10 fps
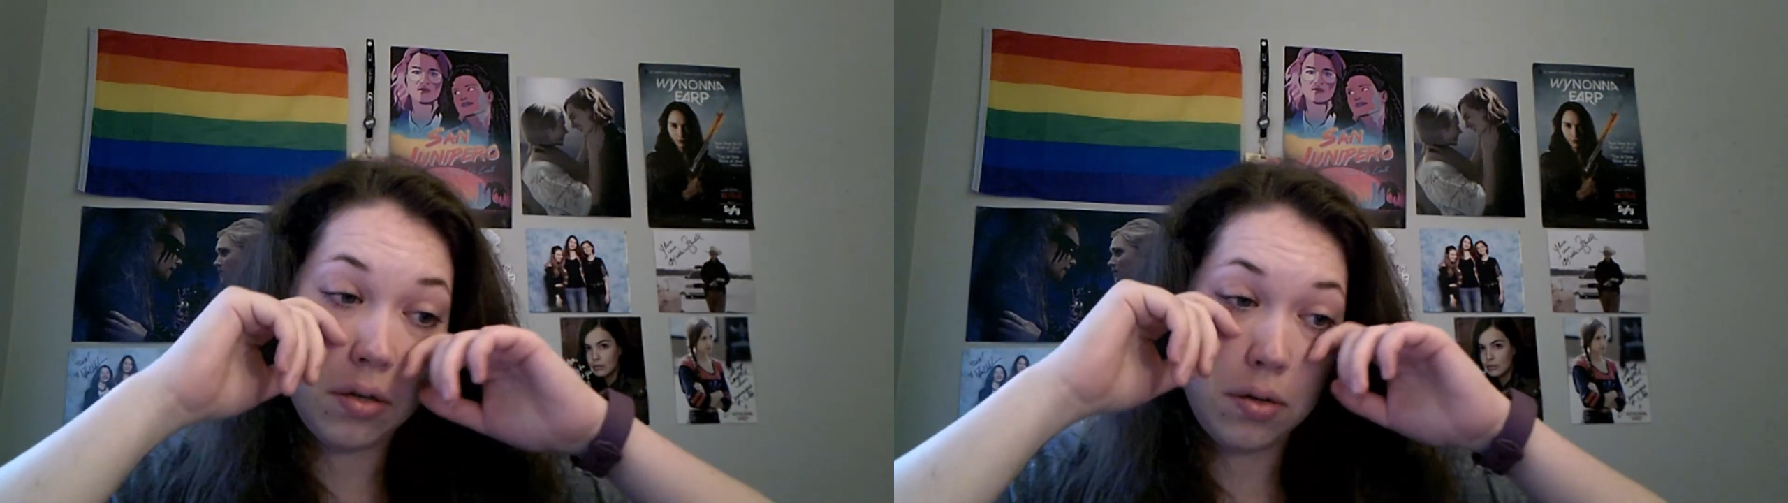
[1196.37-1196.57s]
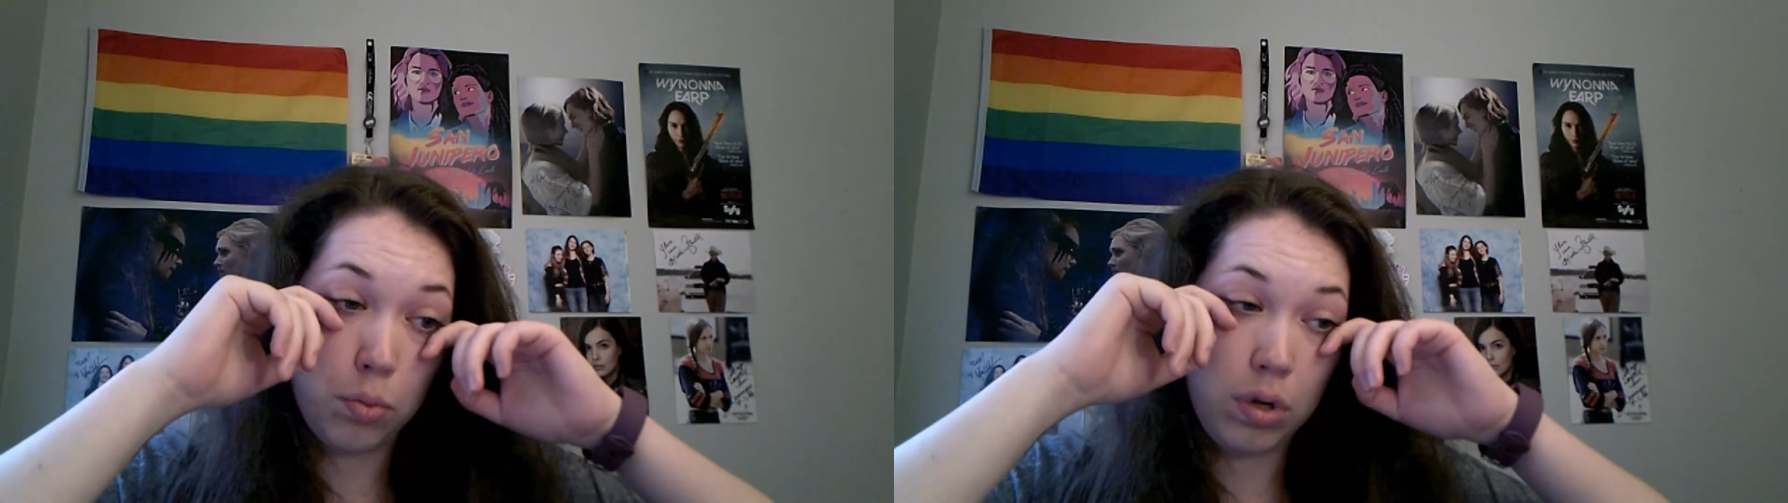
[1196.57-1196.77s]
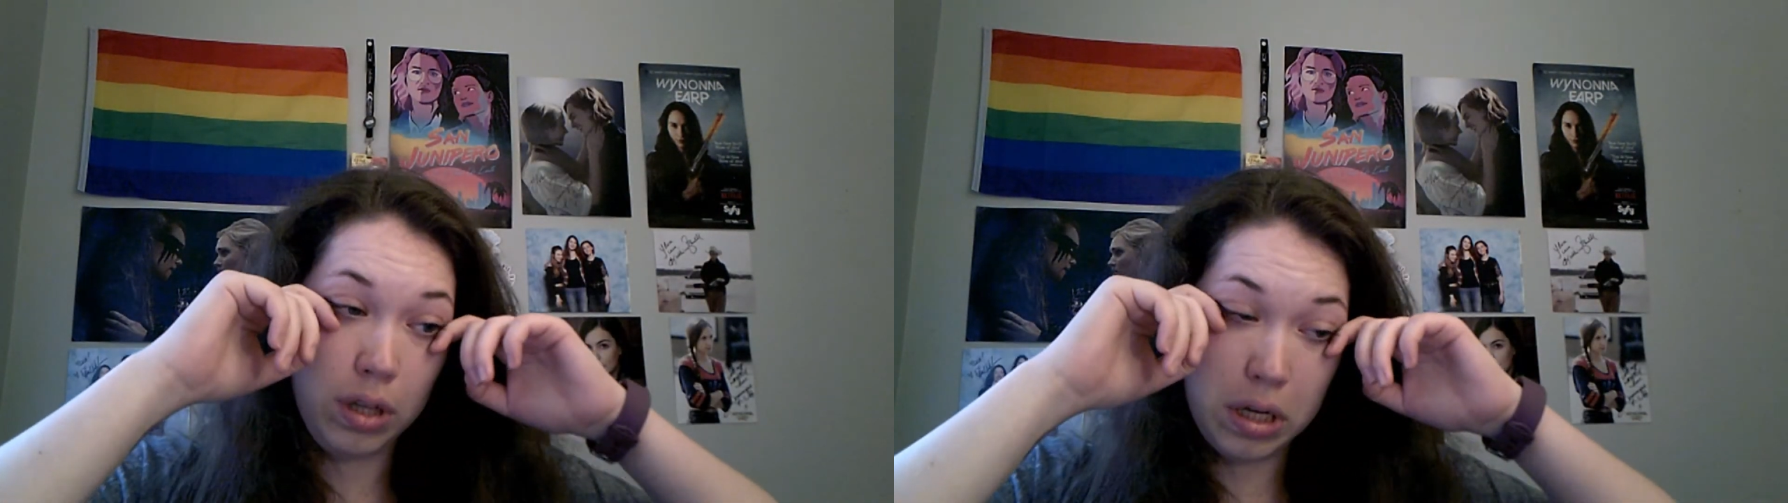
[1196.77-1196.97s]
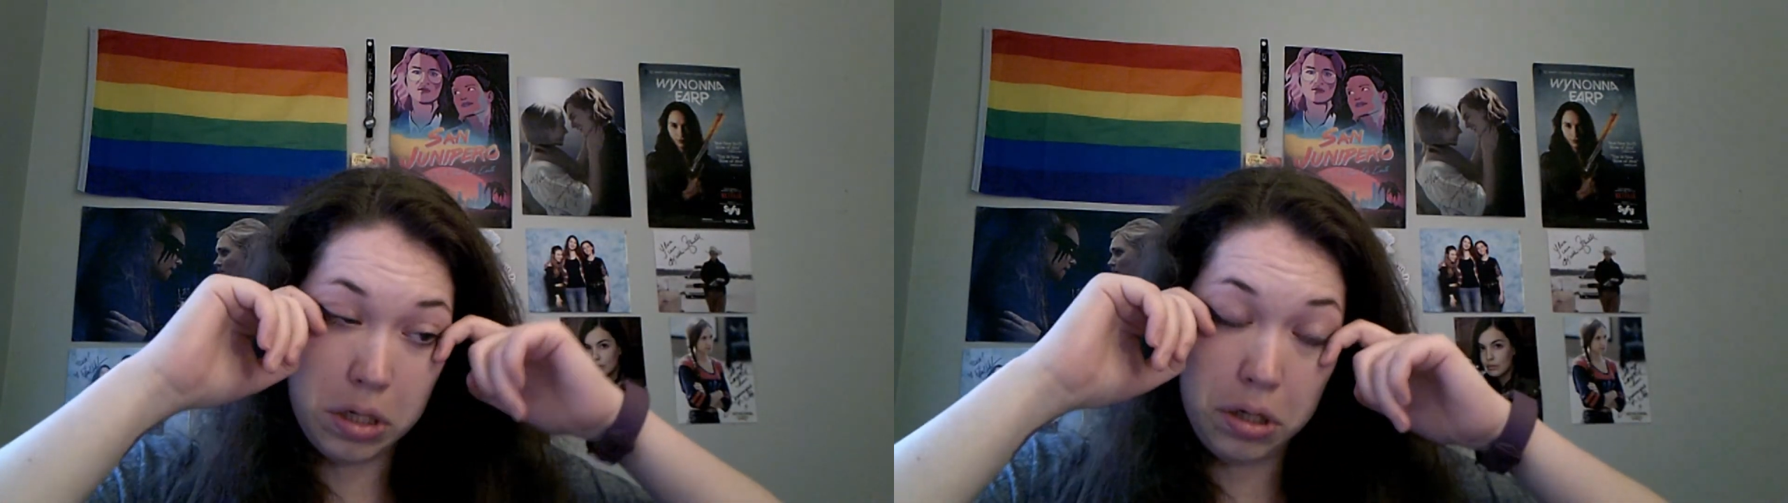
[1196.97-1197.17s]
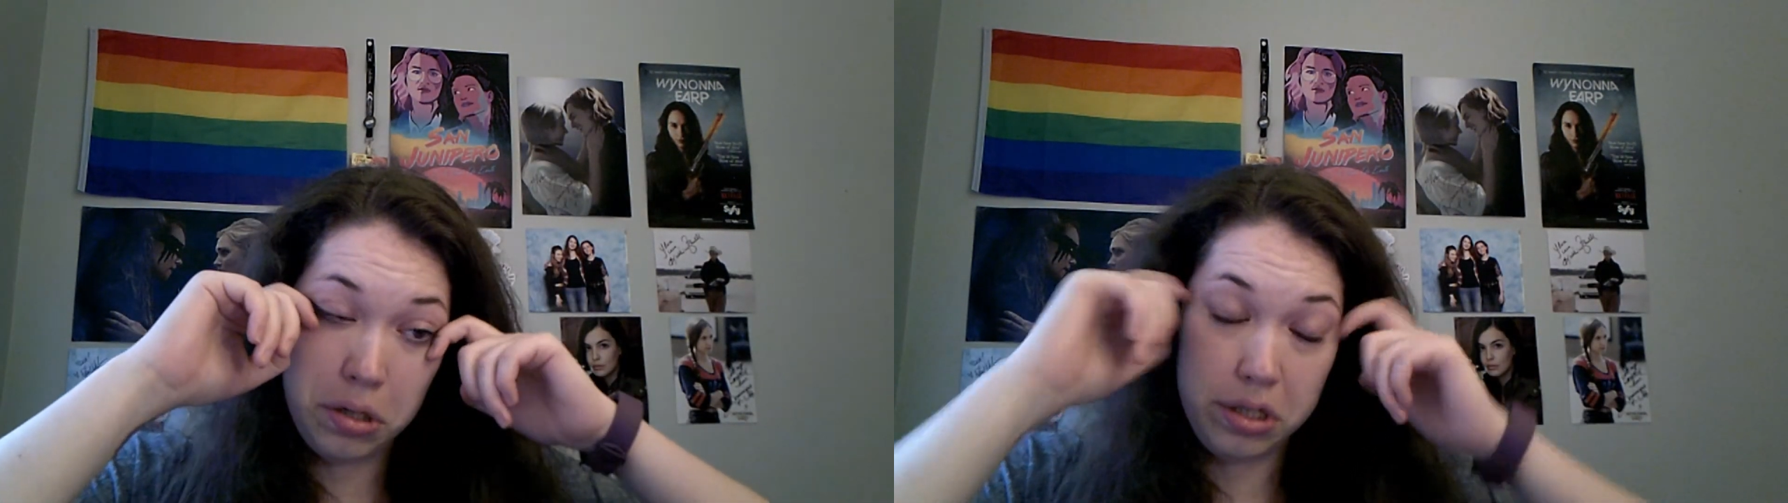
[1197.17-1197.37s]
Willa,
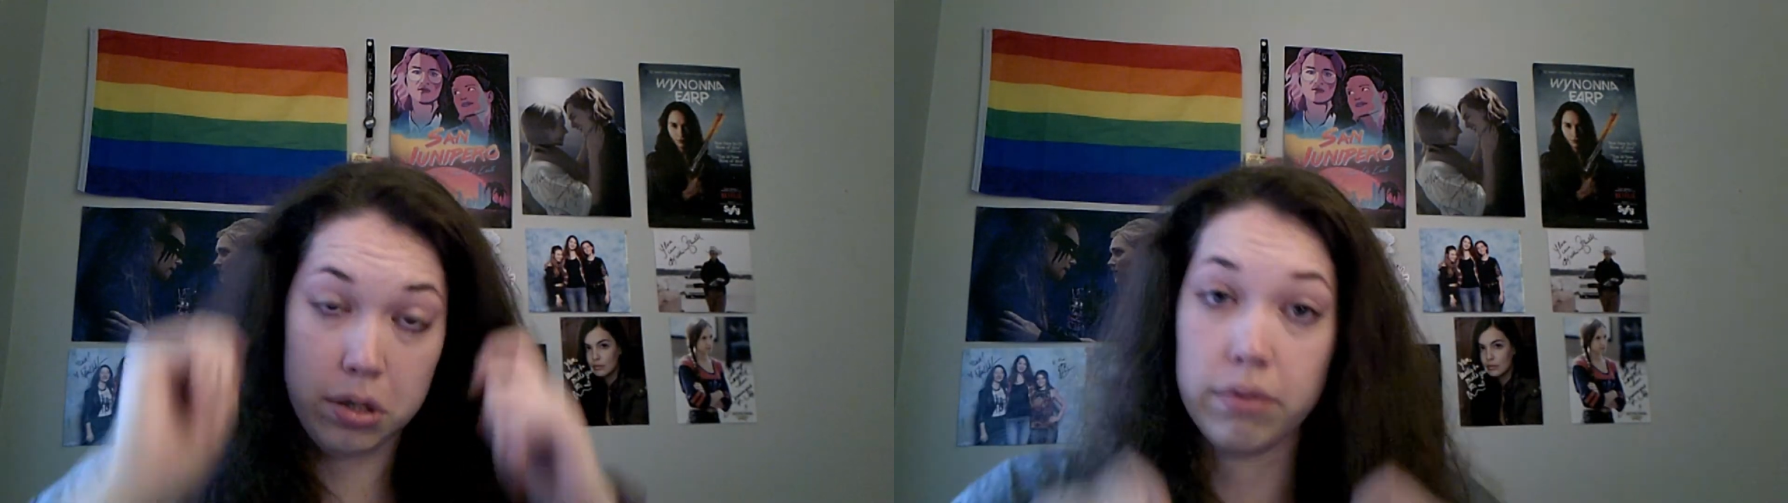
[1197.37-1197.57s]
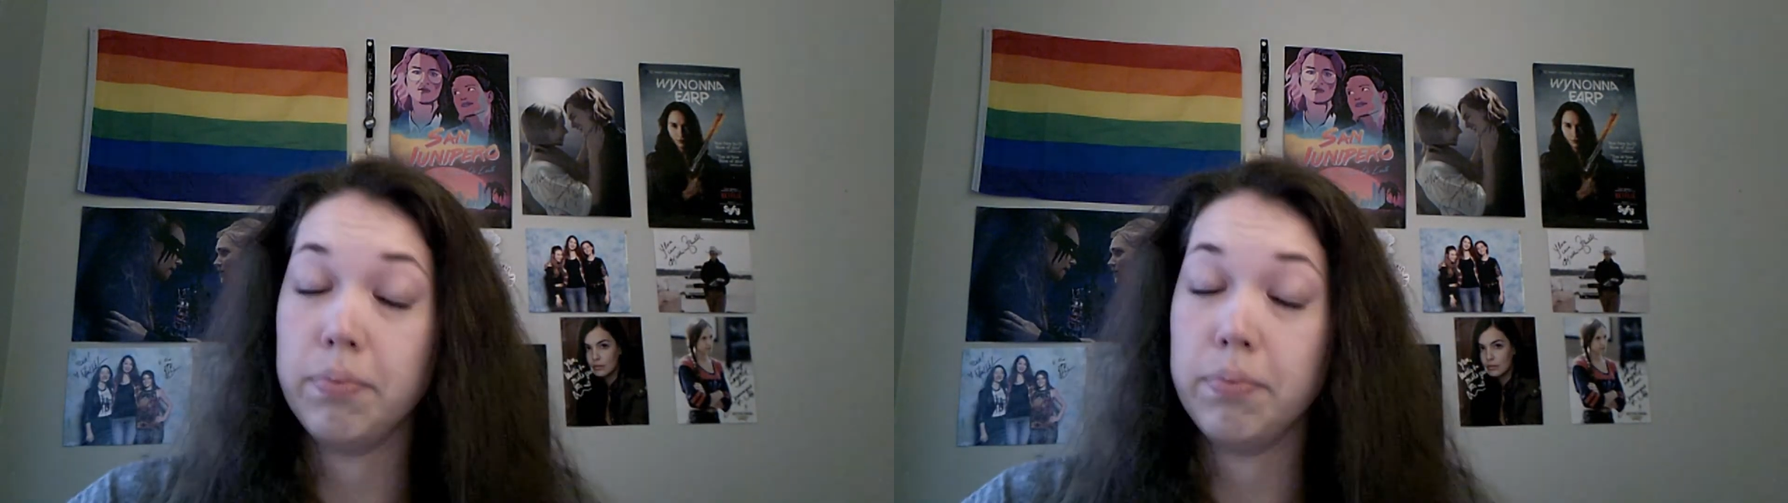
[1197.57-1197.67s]
you deserve